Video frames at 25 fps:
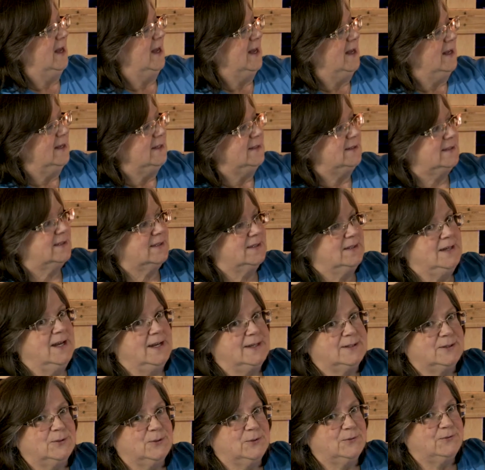
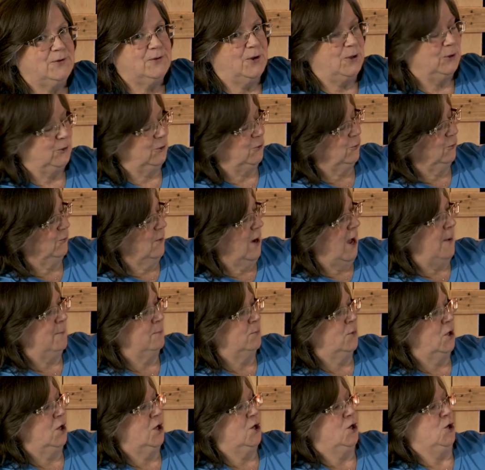Schnitzel von
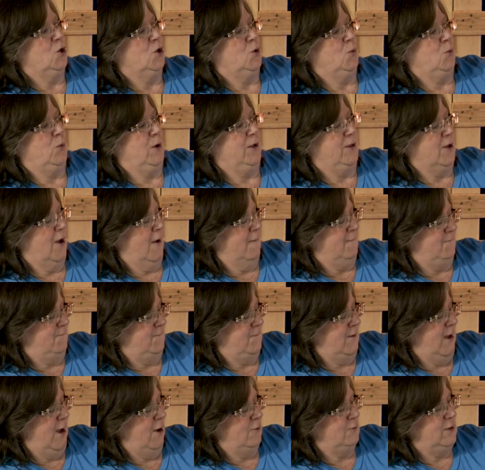Crumb with a
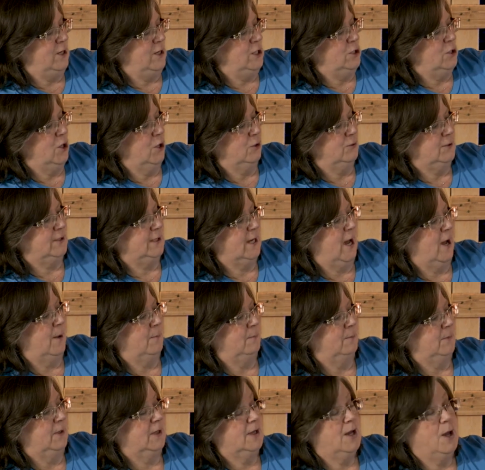very low
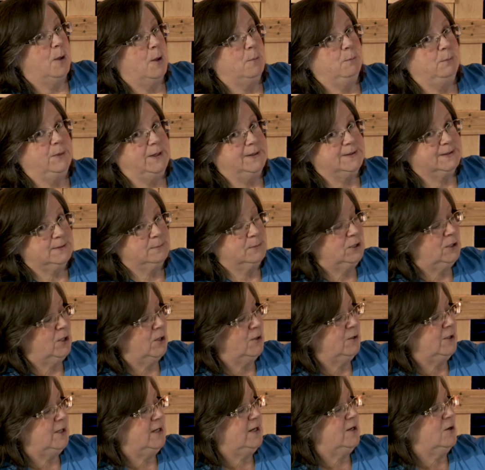tum, Bits
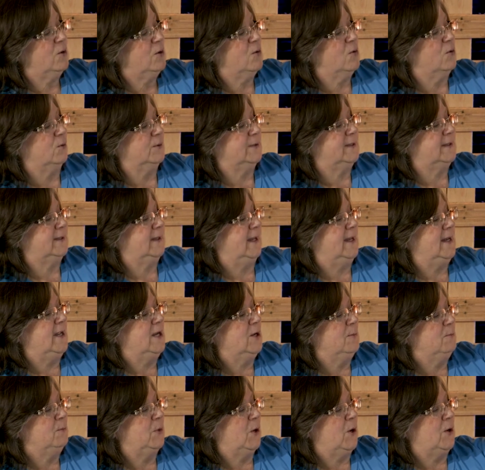Maloney, all skinny
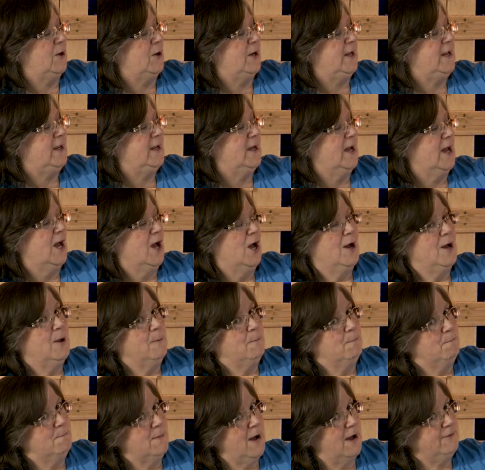and bony,
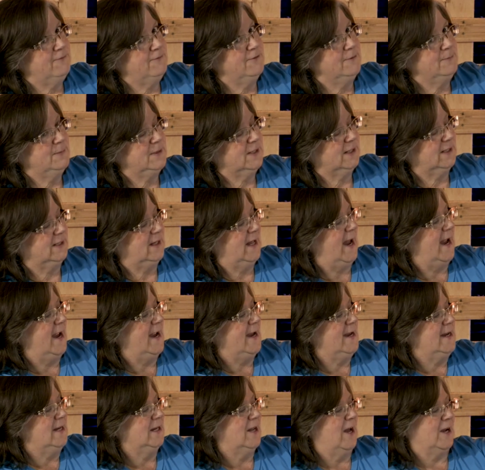Muffin
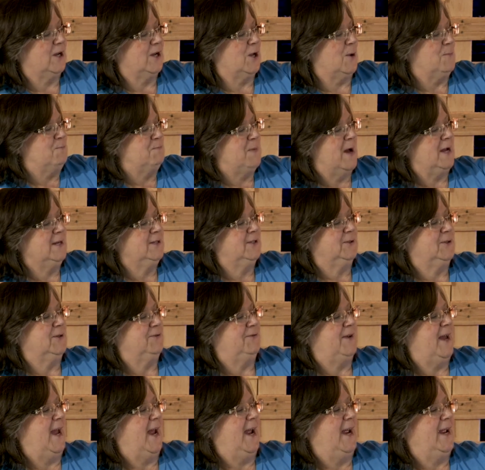Mcclary like a bundle
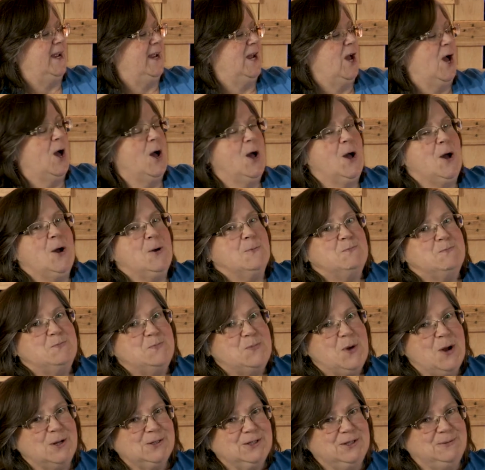of hay,
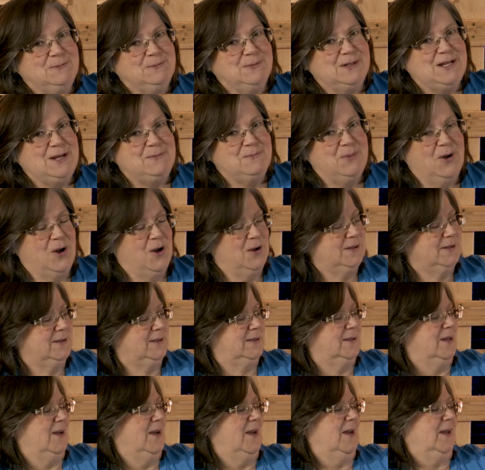bottomly
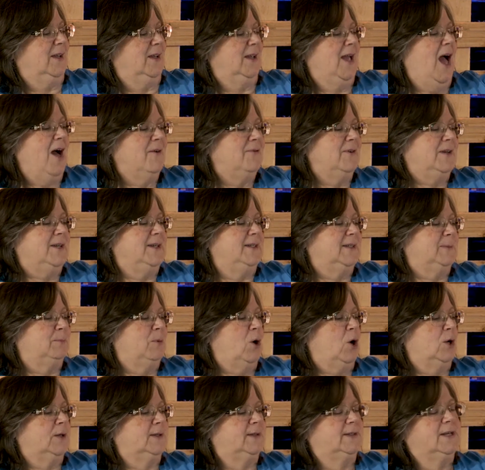pots covered in
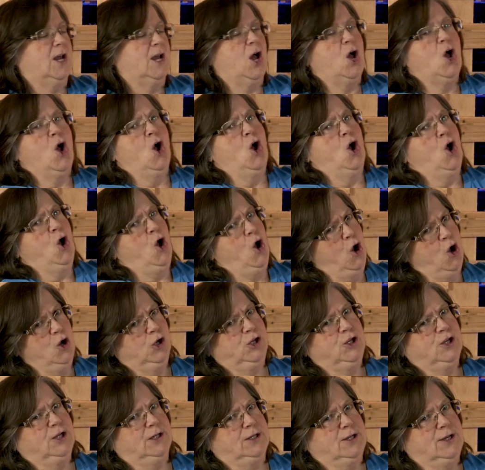spots,
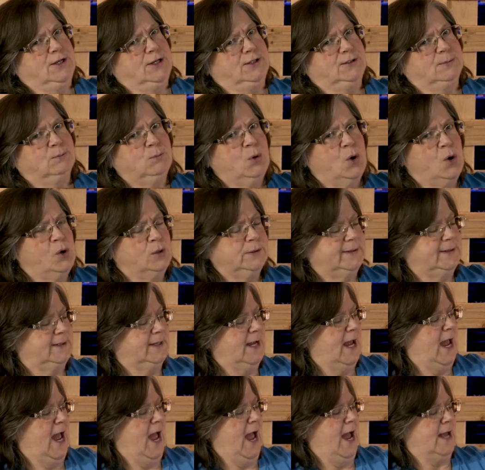Hercules Morse
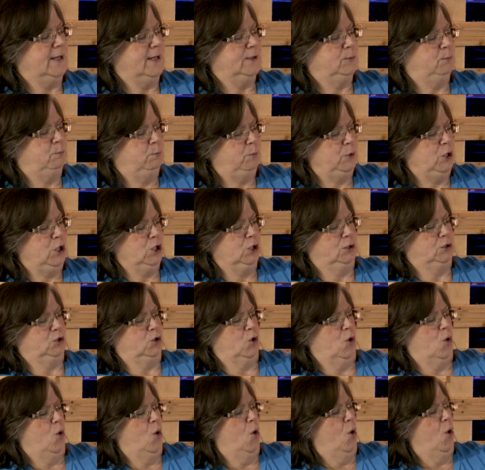as big as
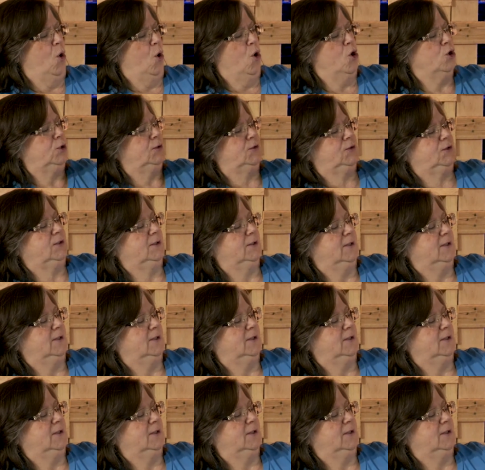a horse,